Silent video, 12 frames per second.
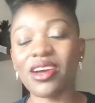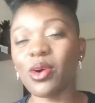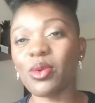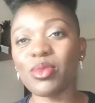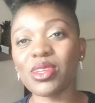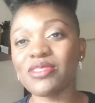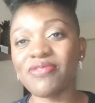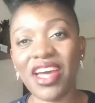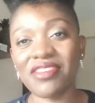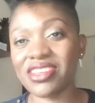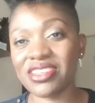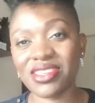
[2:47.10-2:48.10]
almost
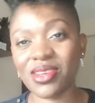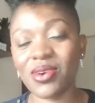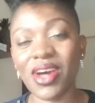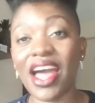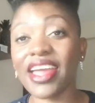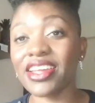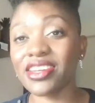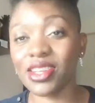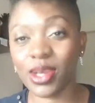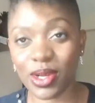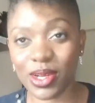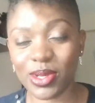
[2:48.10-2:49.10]
5 years ago, I had
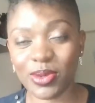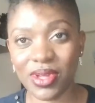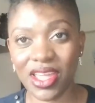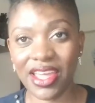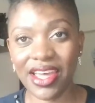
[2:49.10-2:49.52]
no clue